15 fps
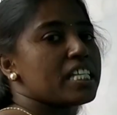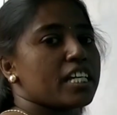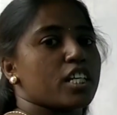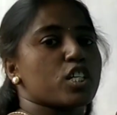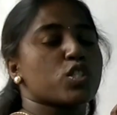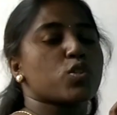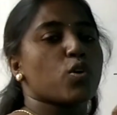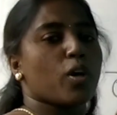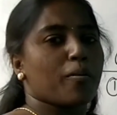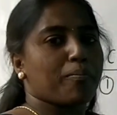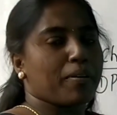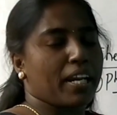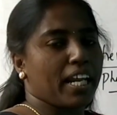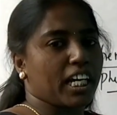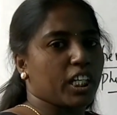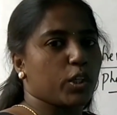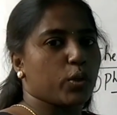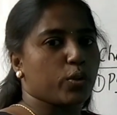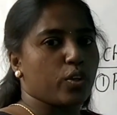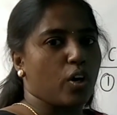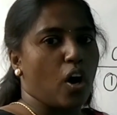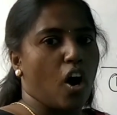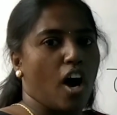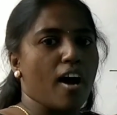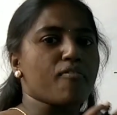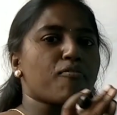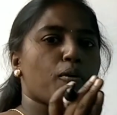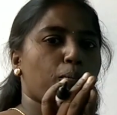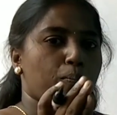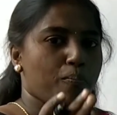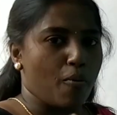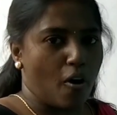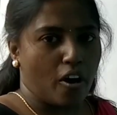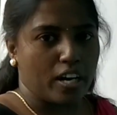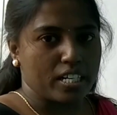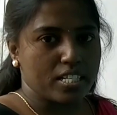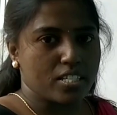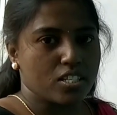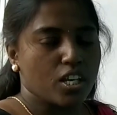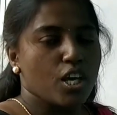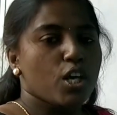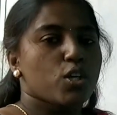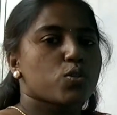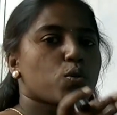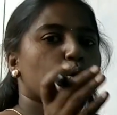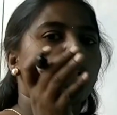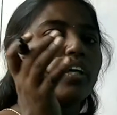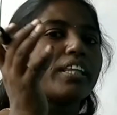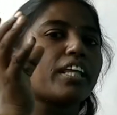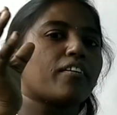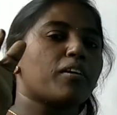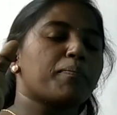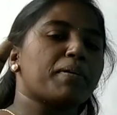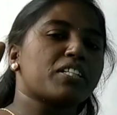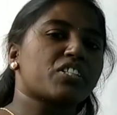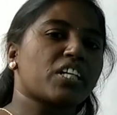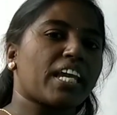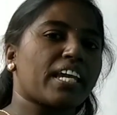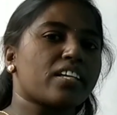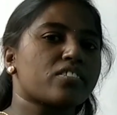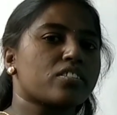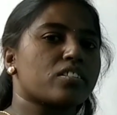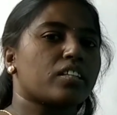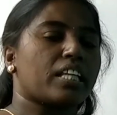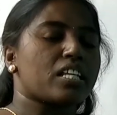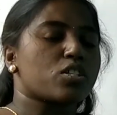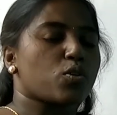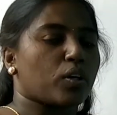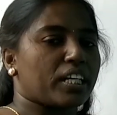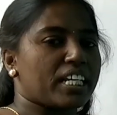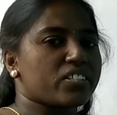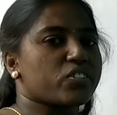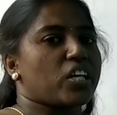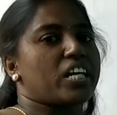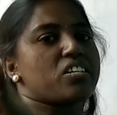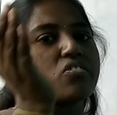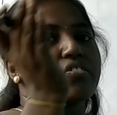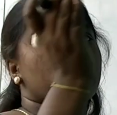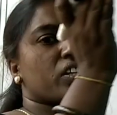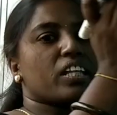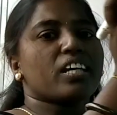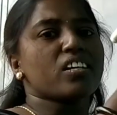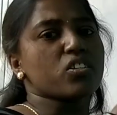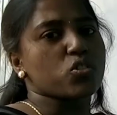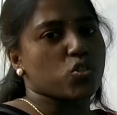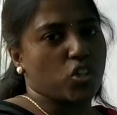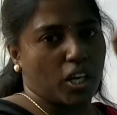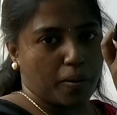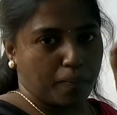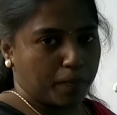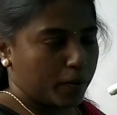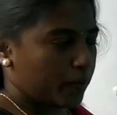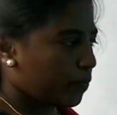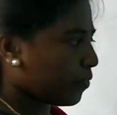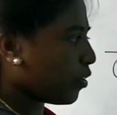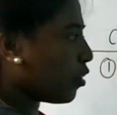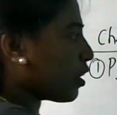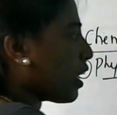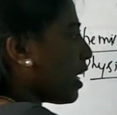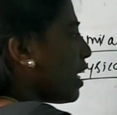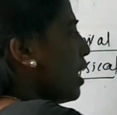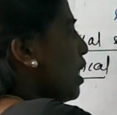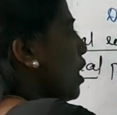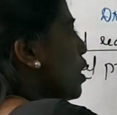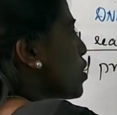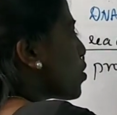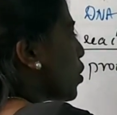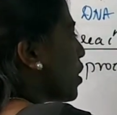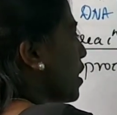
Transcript: there is no breakdown of bonds. So they will be changed, there is only change in the shape. Okay. So